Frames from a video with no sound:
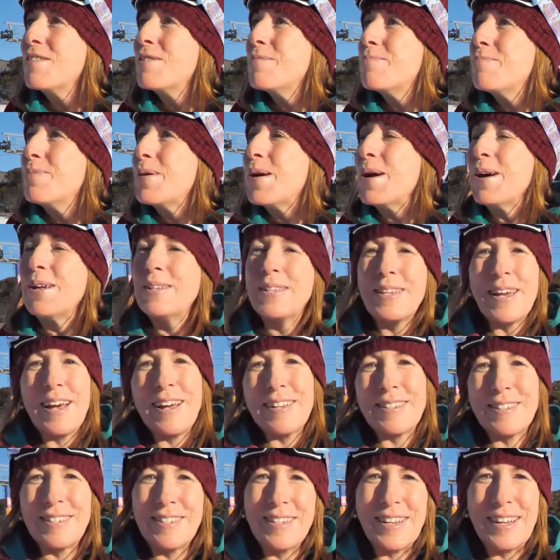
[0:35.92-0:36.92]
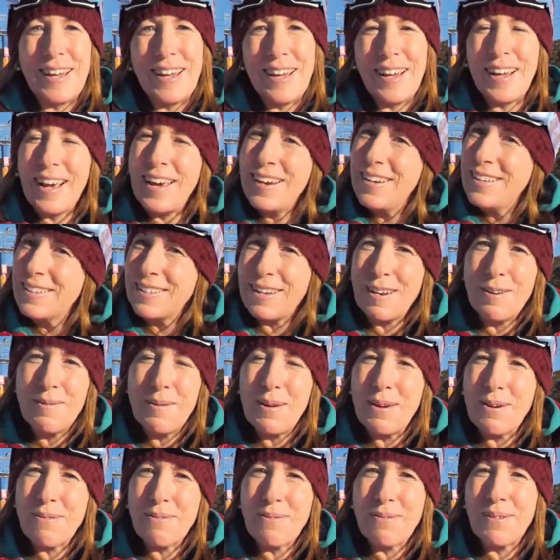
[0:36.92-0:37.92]
The birds are singing and it's going to
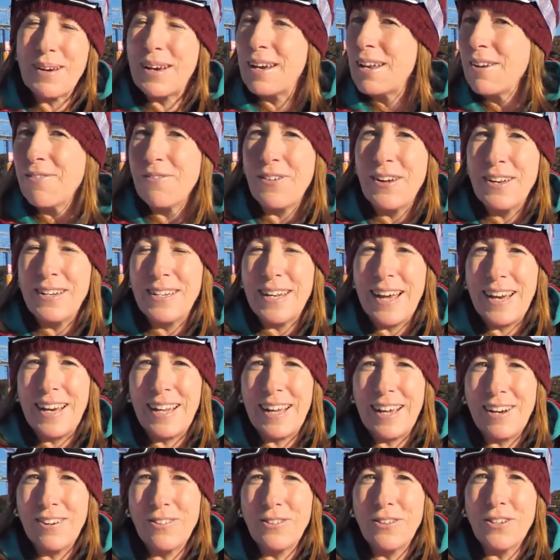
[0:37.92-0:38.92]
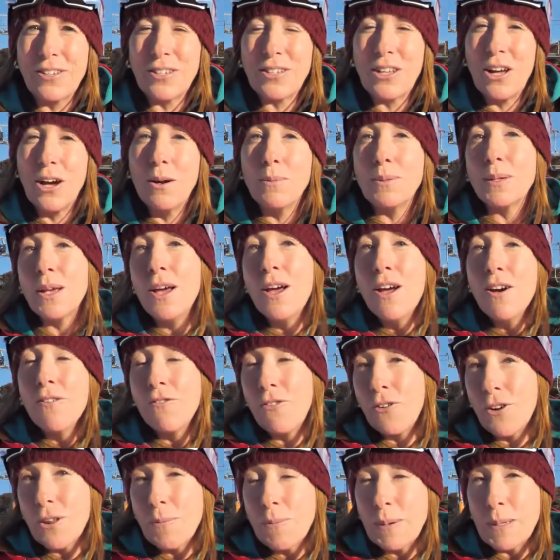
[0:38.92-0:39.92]
be a really fun day to get on the slopes.
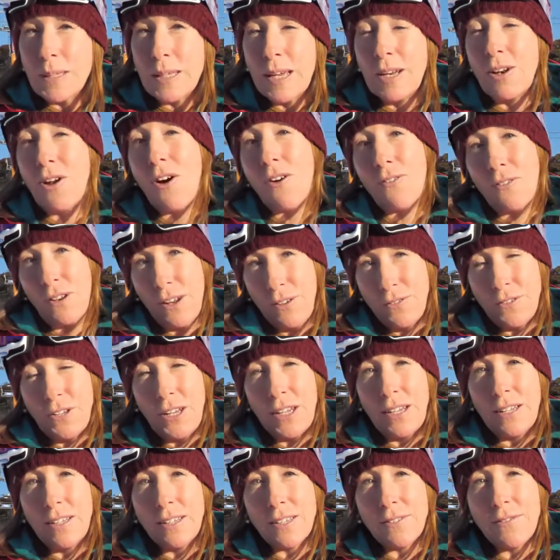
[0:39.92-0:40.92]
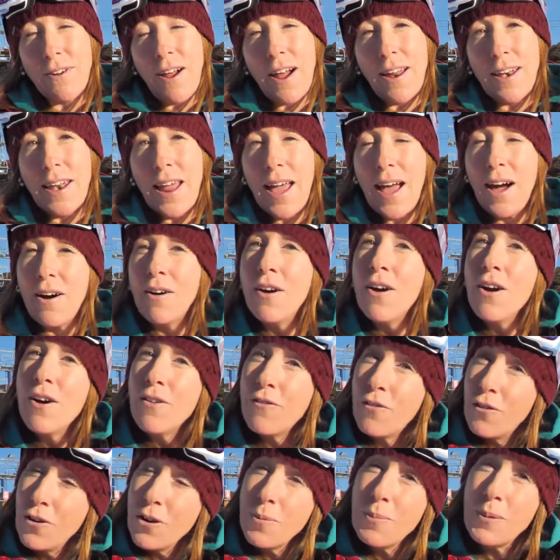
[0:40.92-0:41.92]
40% off lift tickets right now,
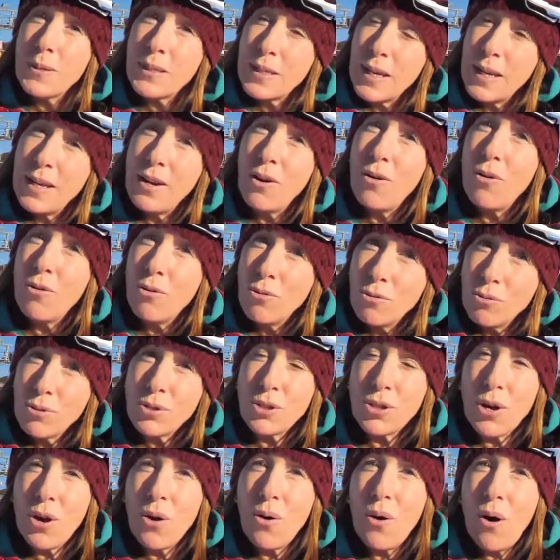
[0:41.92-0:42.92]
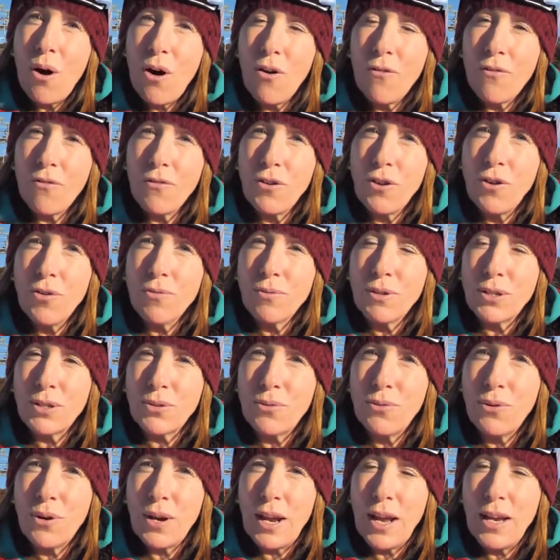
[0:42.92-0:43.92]
40% also off your
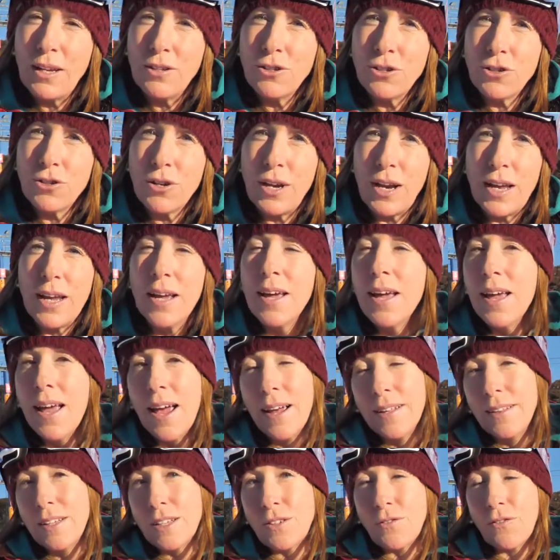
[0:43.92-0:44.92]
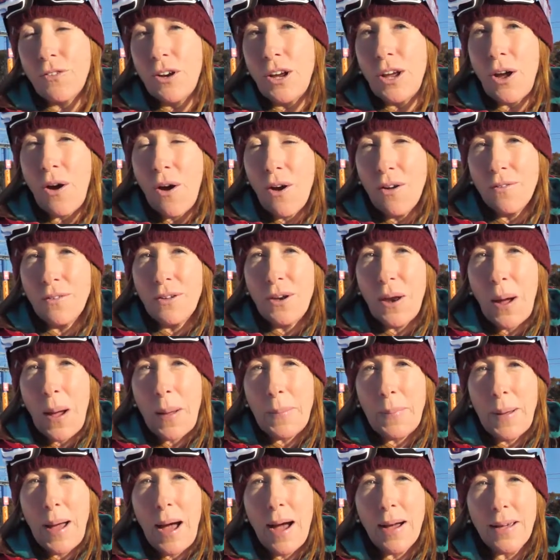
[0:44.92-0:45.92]
resort entry, and there's free
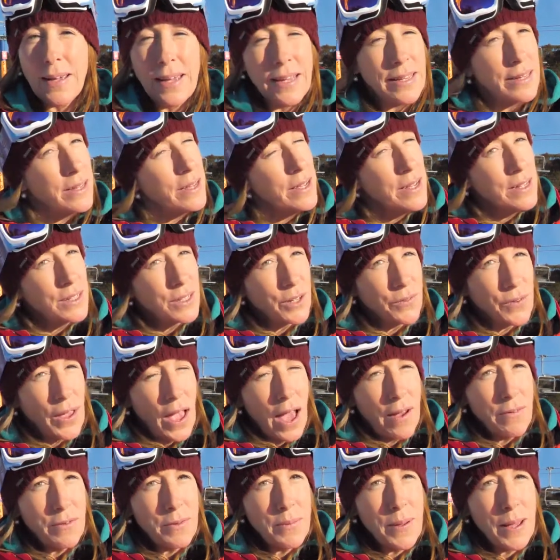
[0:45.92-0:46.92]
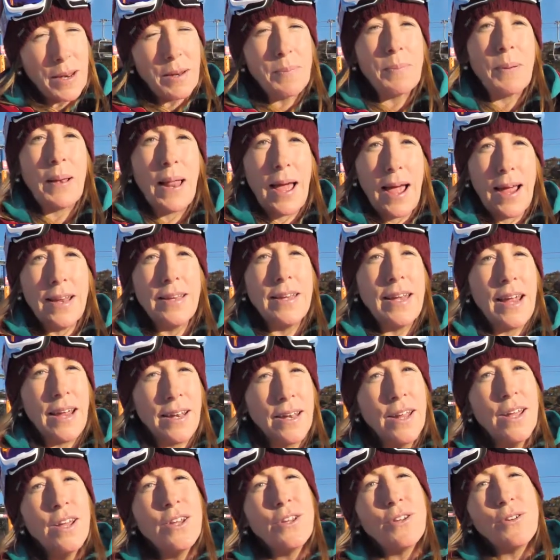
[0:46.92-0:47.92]
overnight parking. So if you haven't made a plan yet,
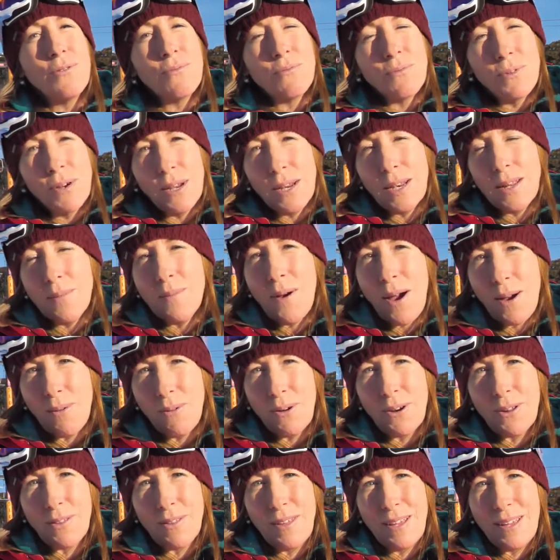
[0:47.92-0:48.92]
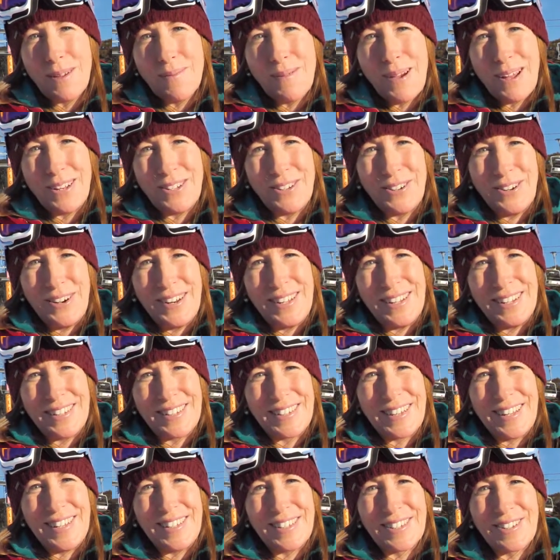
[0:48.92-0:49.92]
you really might want to think about joining
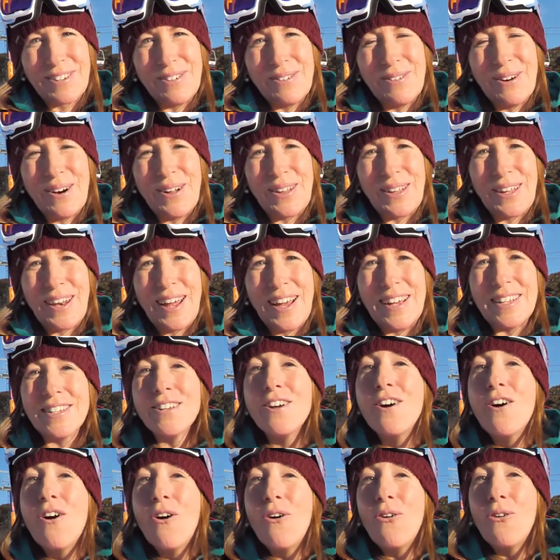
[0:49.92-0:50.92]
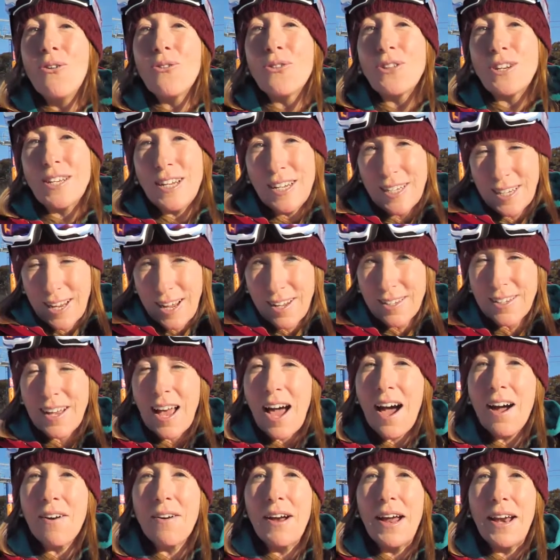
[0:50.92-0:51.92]
us these school holidays. All the details
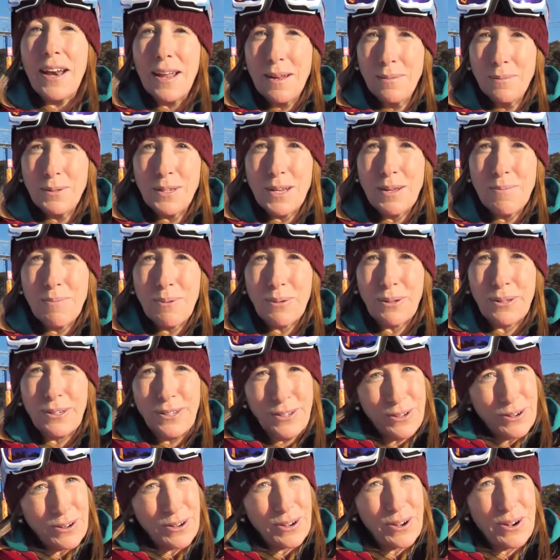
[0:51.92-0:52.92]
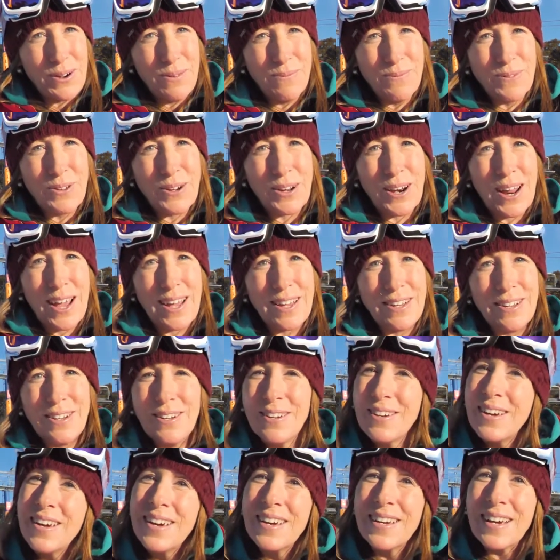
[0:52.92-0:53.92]
are at
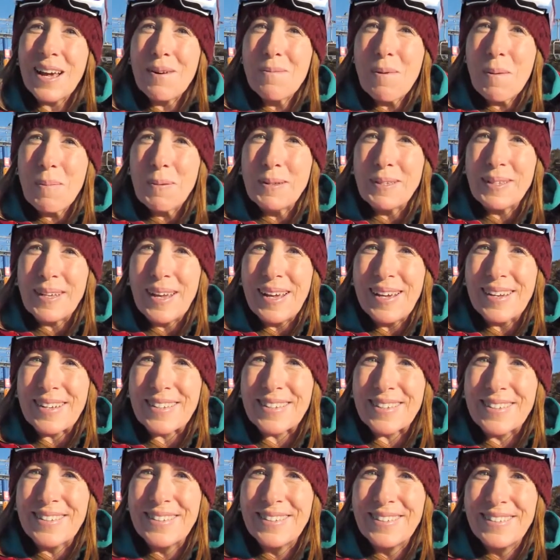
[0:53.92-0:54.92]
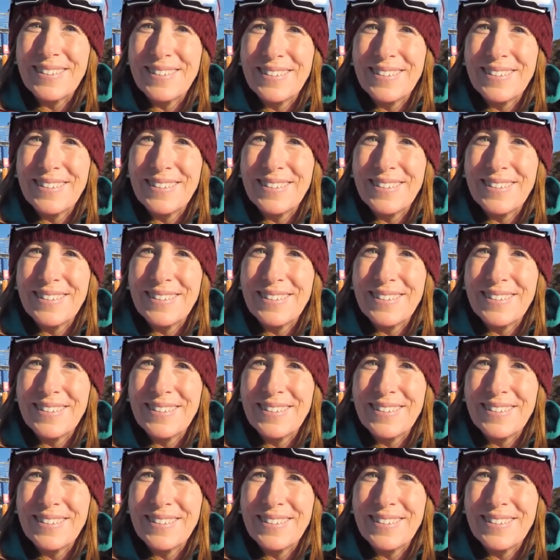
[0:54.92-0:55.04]
mtbullard.com.au. Come up and see us.